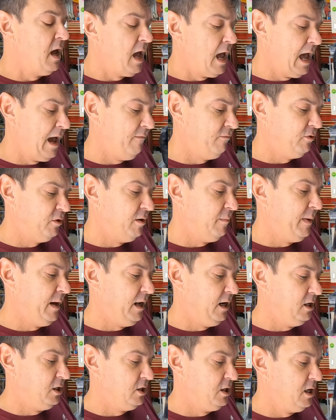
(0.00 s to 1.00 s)
After
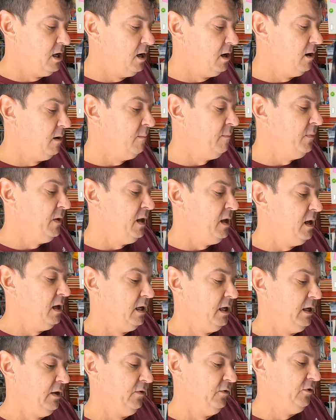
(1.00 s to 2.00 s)
about a year, it
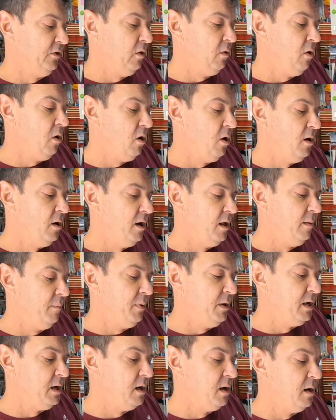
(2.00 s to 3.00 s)
gets so hard up
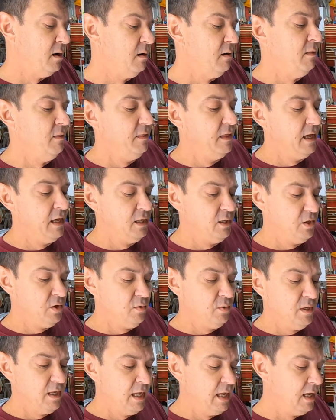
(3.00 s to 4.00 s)
here that
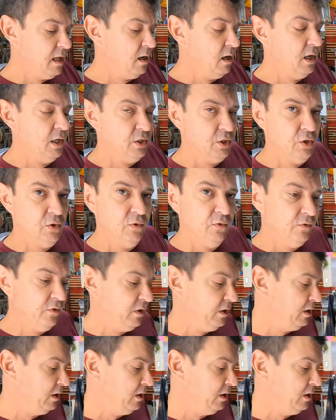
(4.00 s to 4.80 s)
you cannot use it